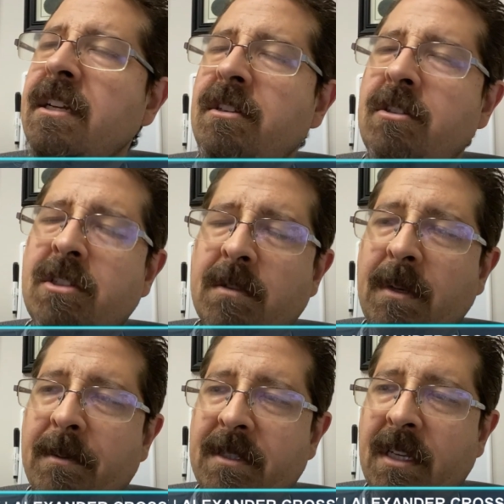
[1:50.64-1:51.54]
you should
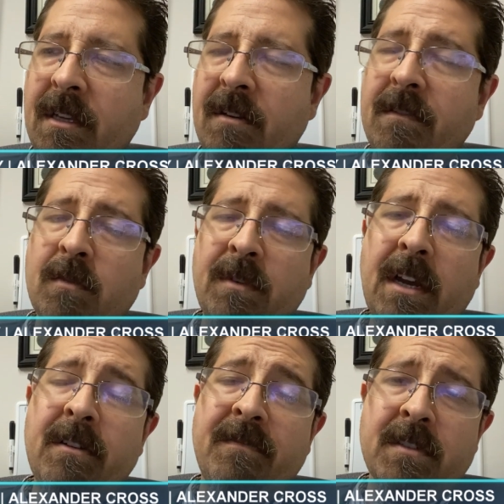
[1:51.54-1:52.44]
be able to take care of this
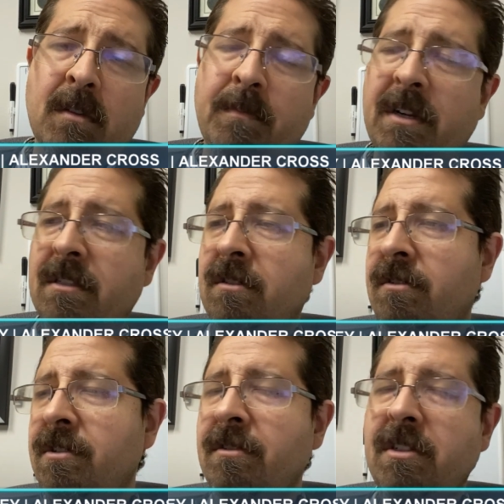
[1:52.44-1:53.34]
without your physical presence.
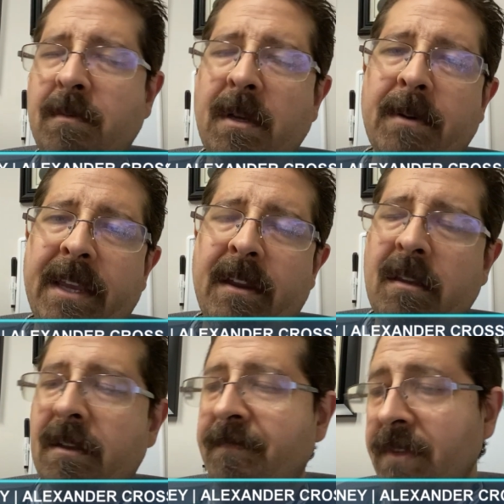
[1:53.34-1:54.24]
Your attorney should be able to
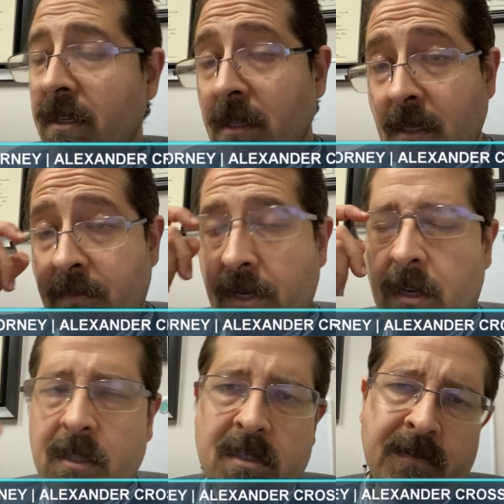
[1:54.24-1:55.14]
handle it.
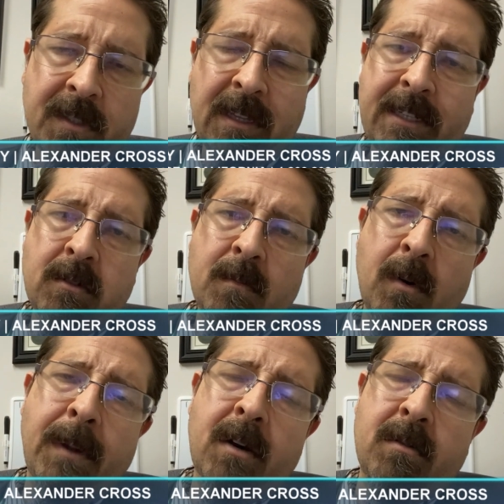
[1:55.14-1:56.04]
Regardless, if you'd like to learn
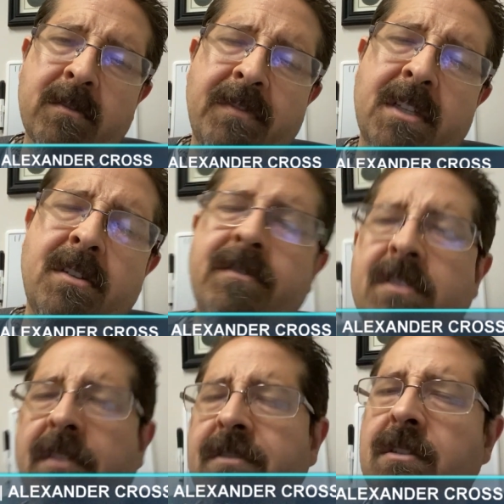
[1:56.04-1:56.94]
more about criminal defense here in the
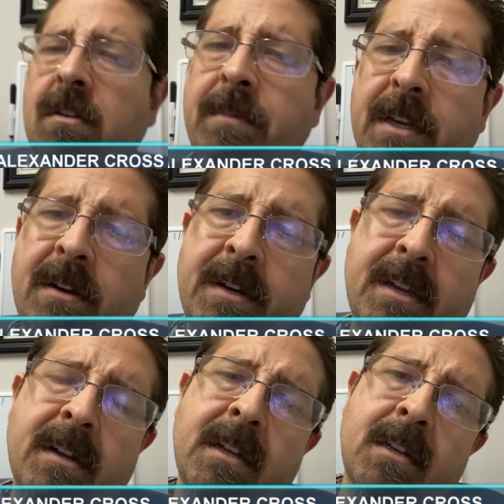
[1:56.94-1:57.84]
San Francisco Bay
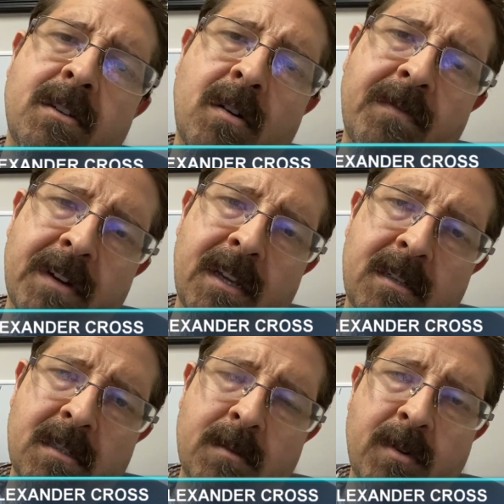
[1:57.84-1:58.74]
Area, don't forget
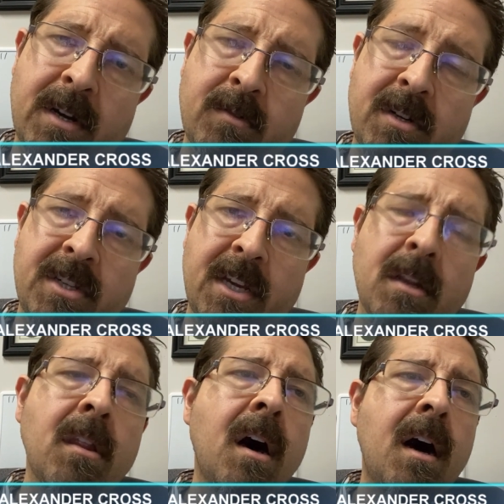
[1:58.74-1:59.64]
to subscribe to our
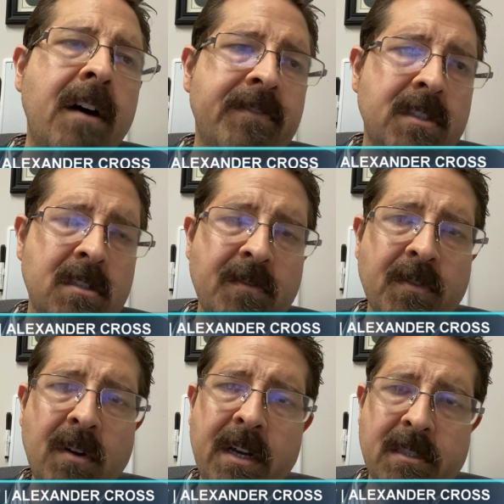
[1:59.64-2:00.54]
channel, Law Offices of
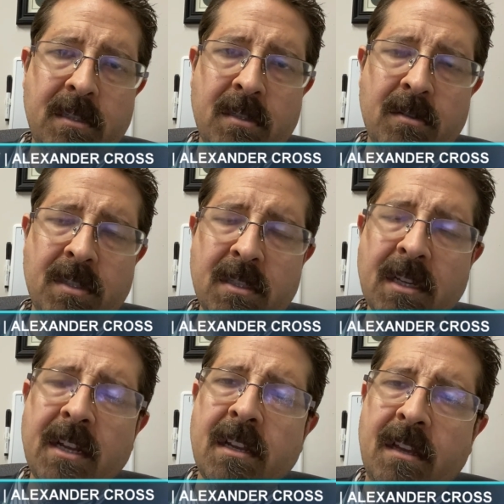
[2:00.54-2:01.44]
Cross and Associates,
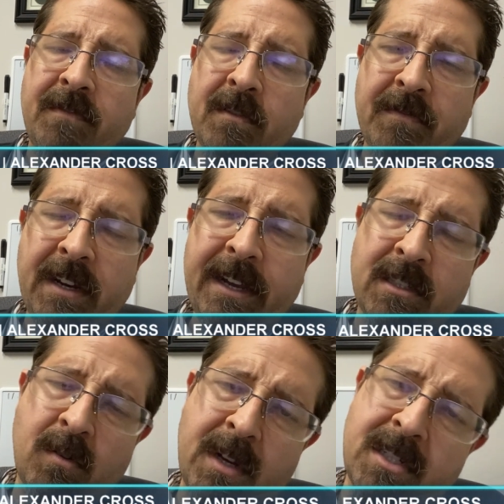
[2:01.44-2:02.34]
and feel free to
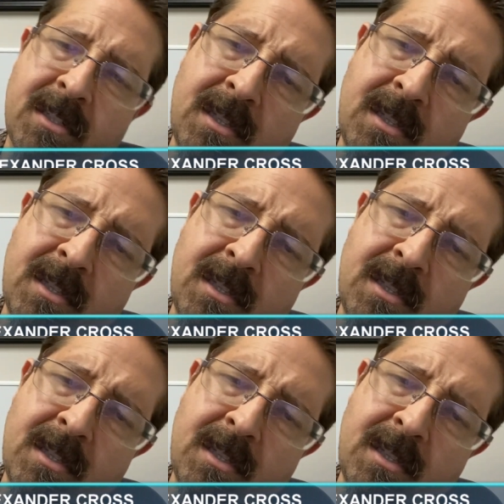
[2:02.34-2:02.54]
ask questions in